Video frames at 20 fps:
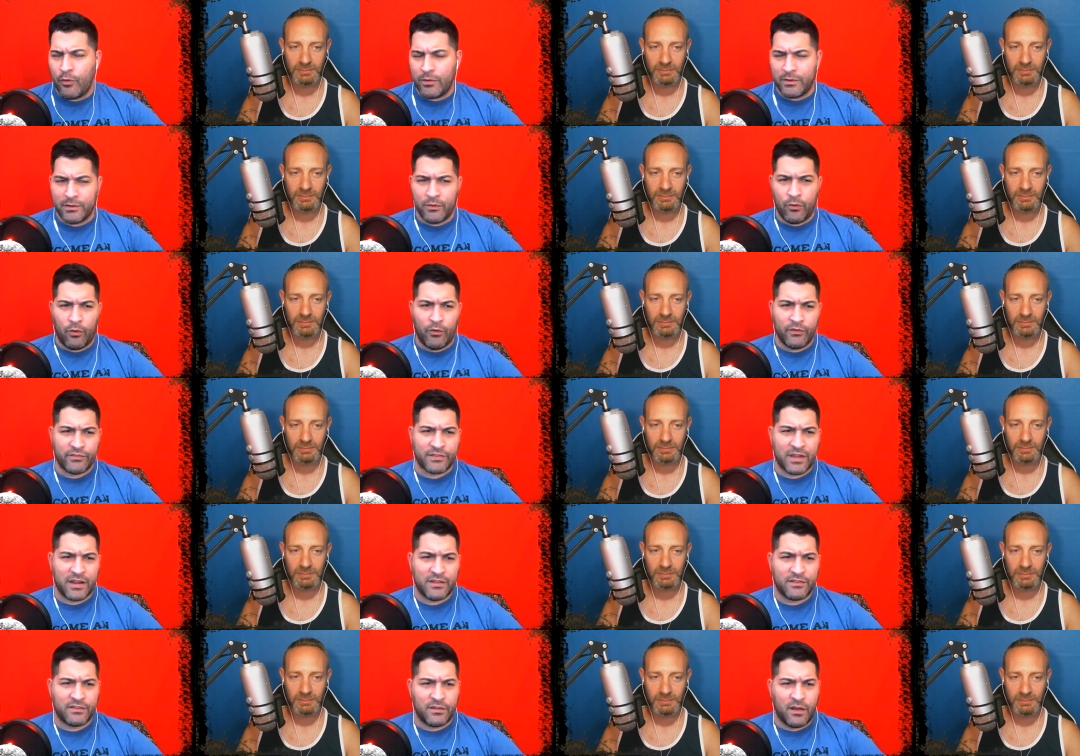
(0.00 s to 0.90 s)
Speaker 1: and all this
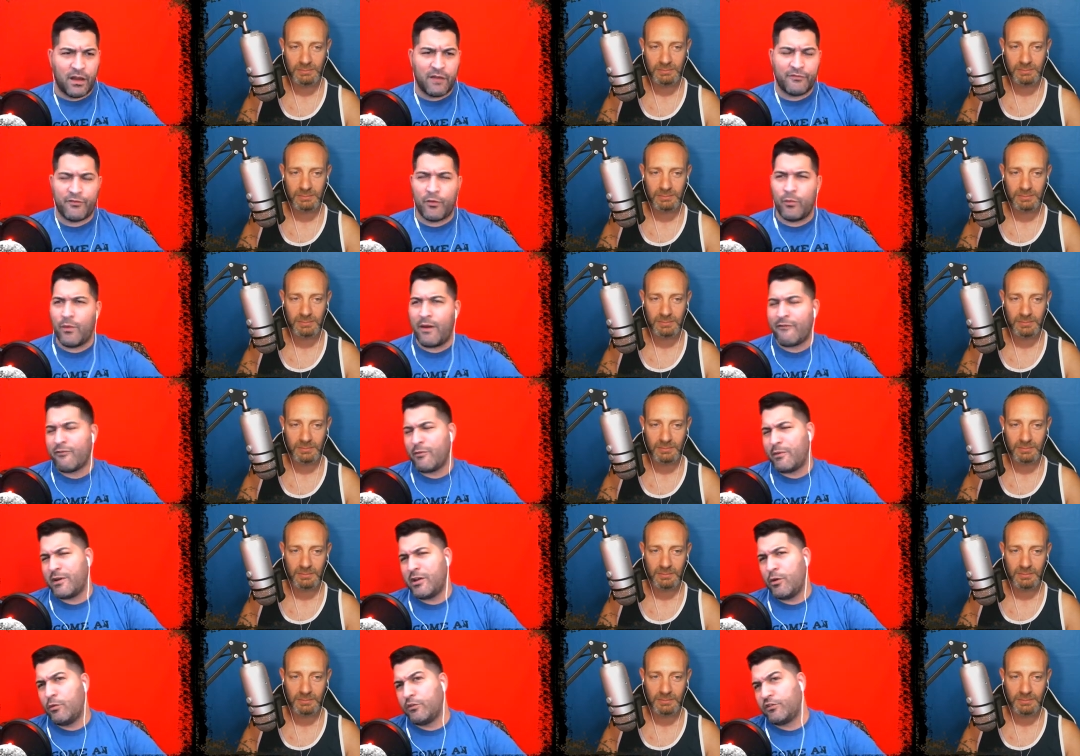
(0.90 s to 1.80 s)
kind of stuff. And
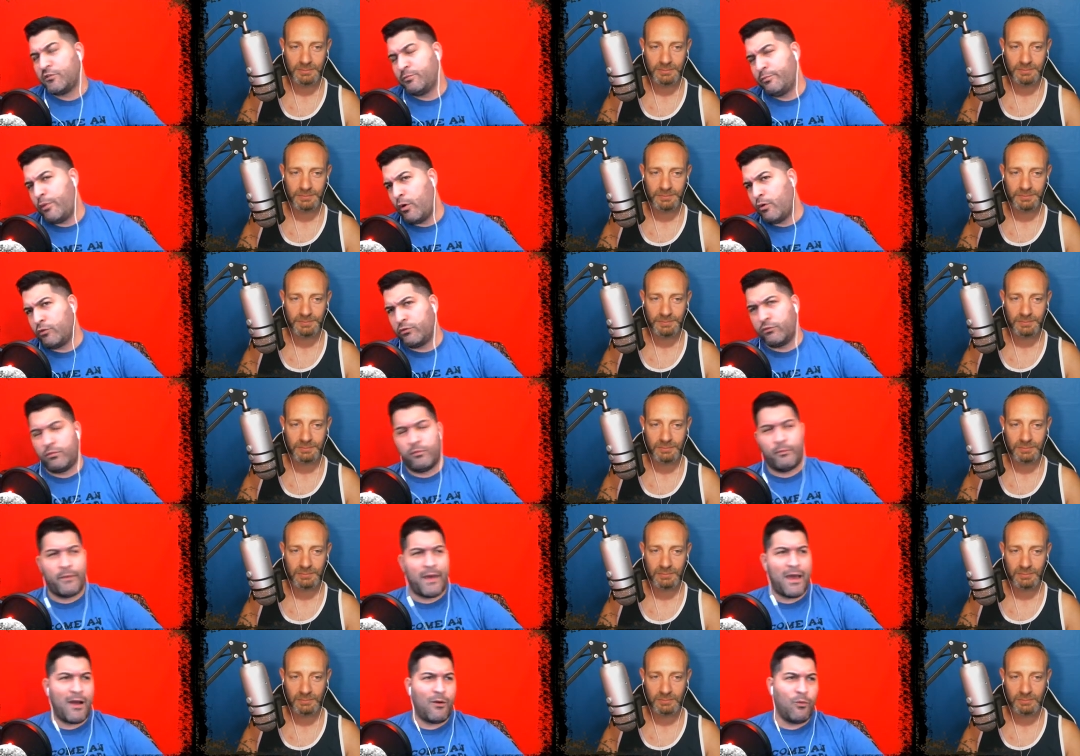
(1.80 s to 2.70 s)
everybody always spoke
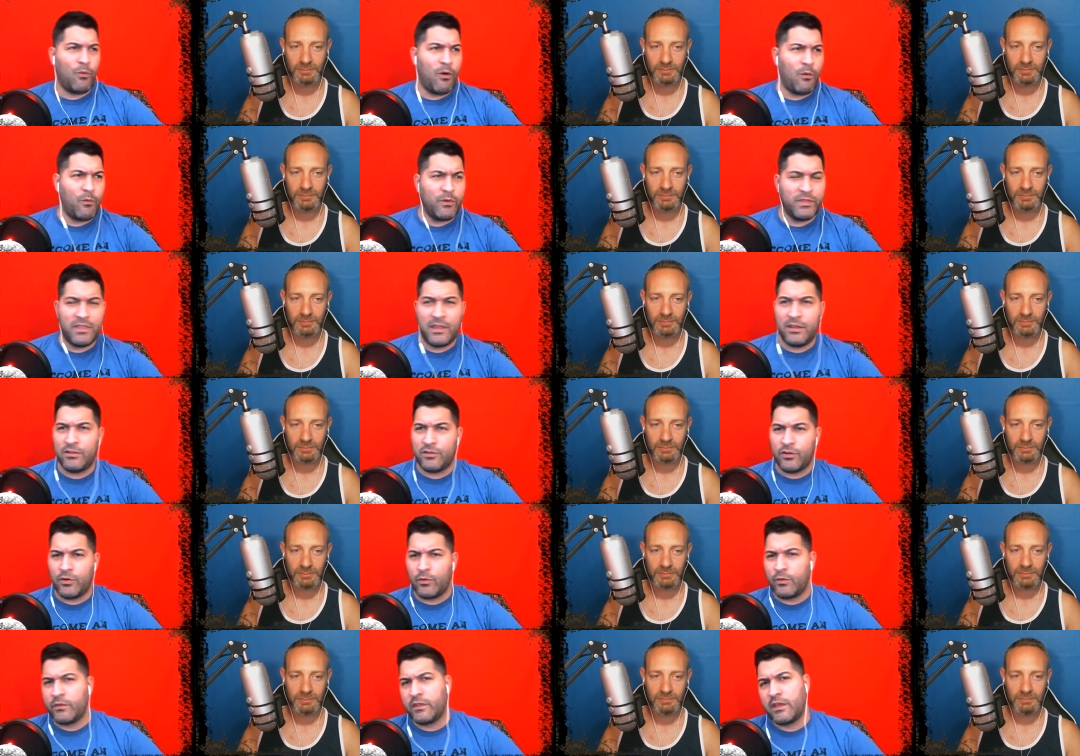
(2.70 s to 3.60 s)
about what would they
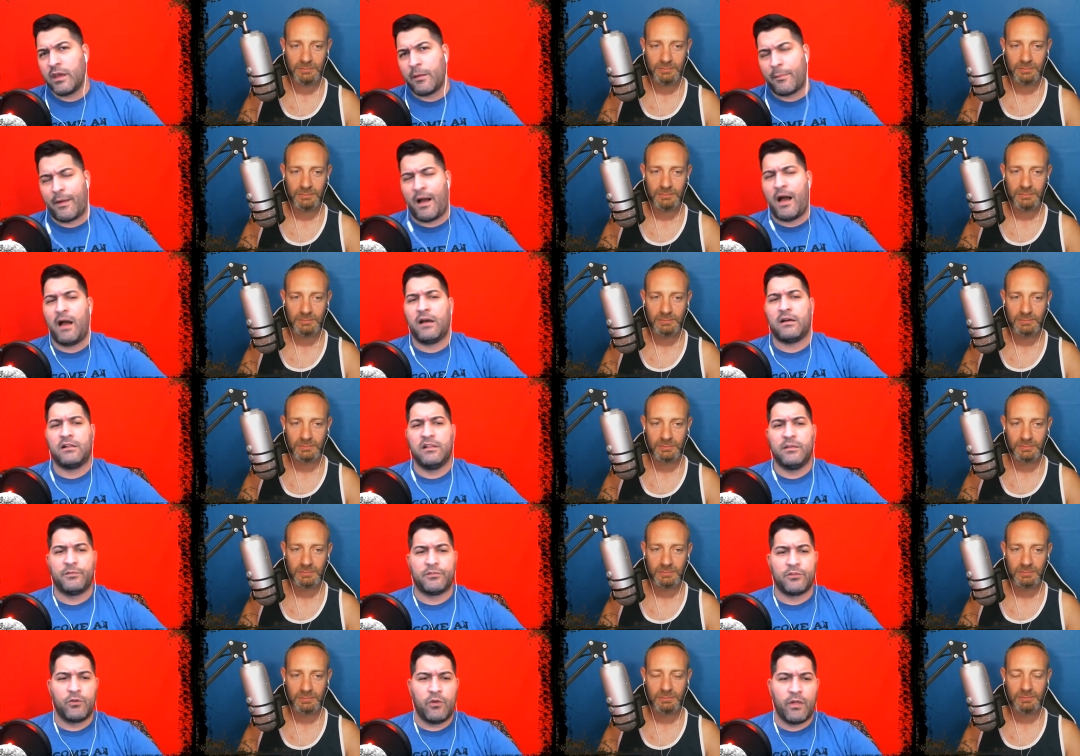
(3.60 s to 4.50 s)
do in the
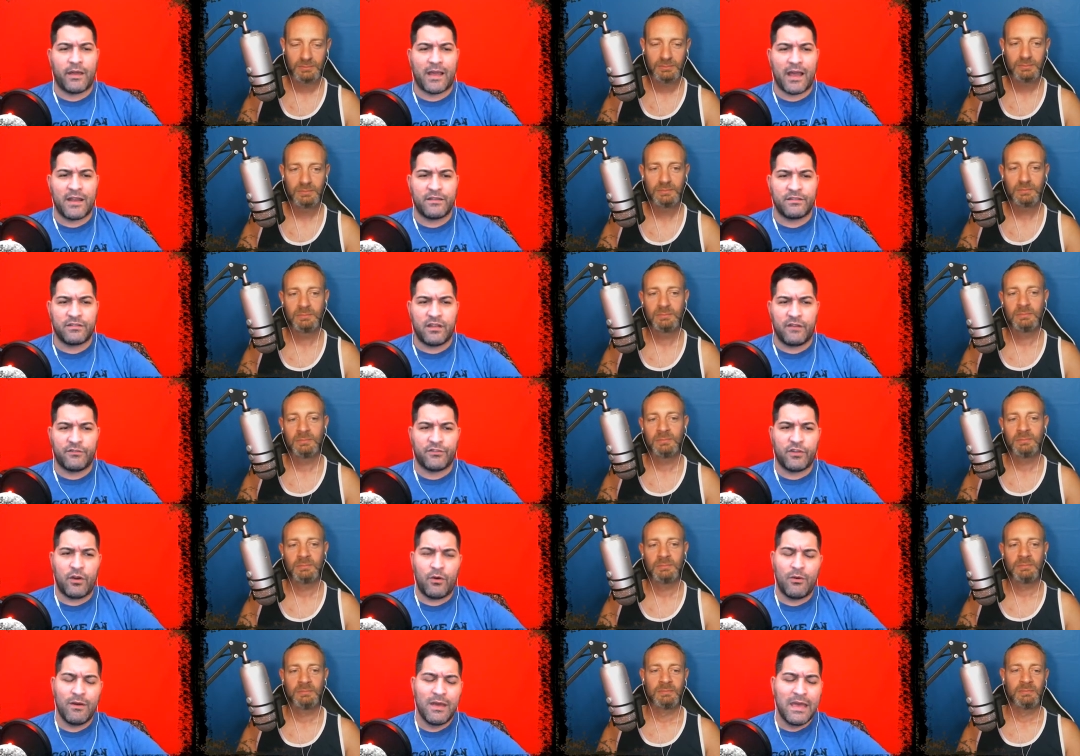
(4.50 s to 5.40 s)
apocalypse and all that kind of stuff.
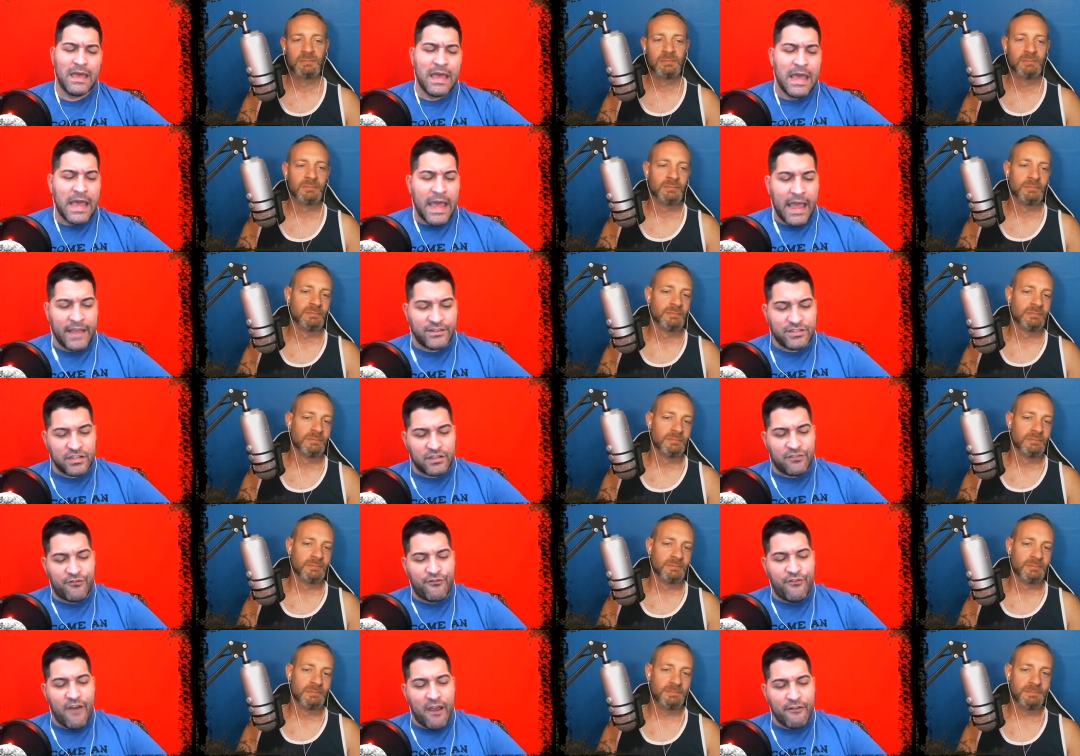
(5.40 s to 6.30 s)
So it's
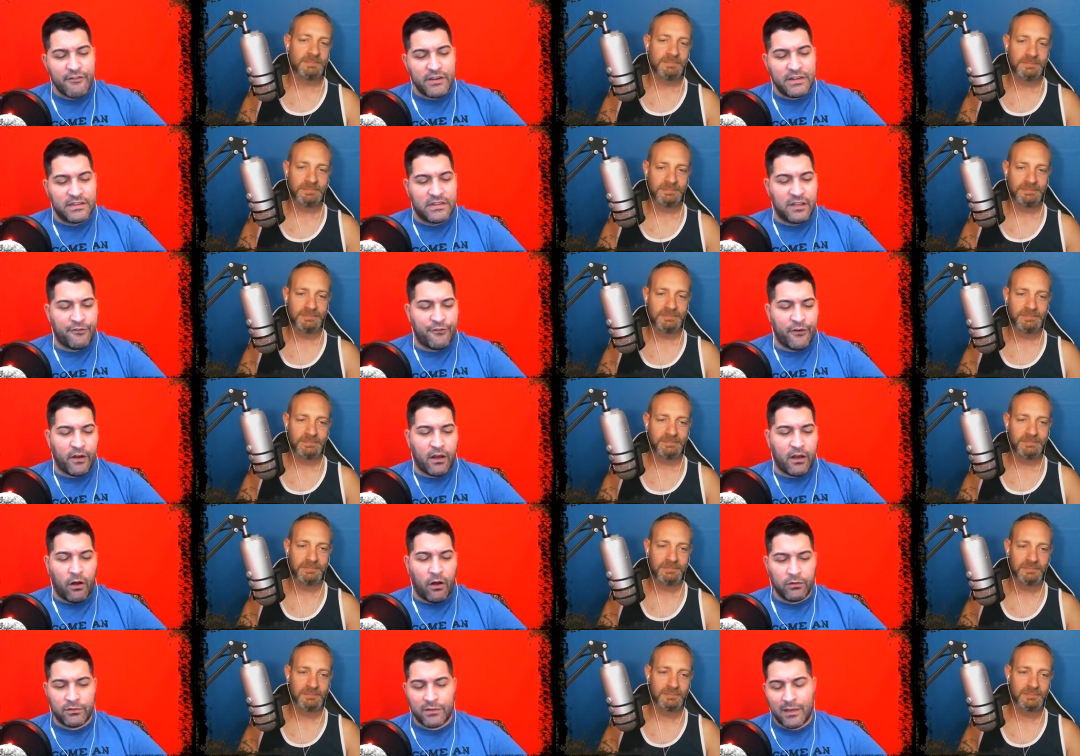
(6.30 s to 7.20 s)
just very
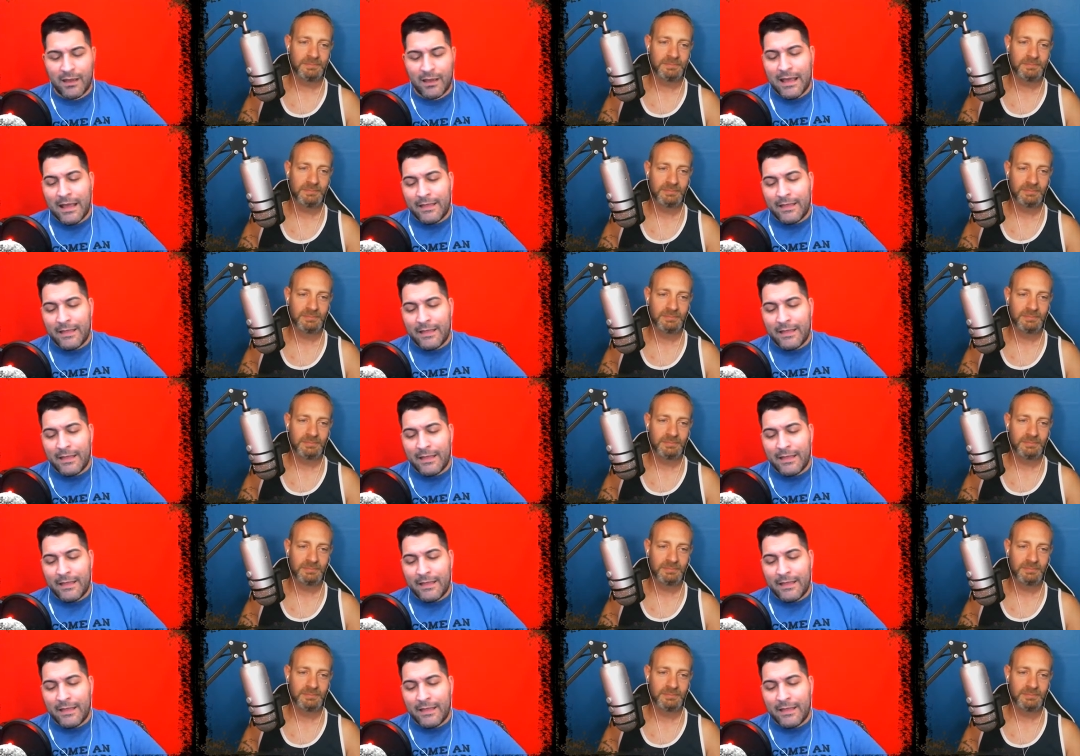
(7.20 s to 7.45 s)
difficult.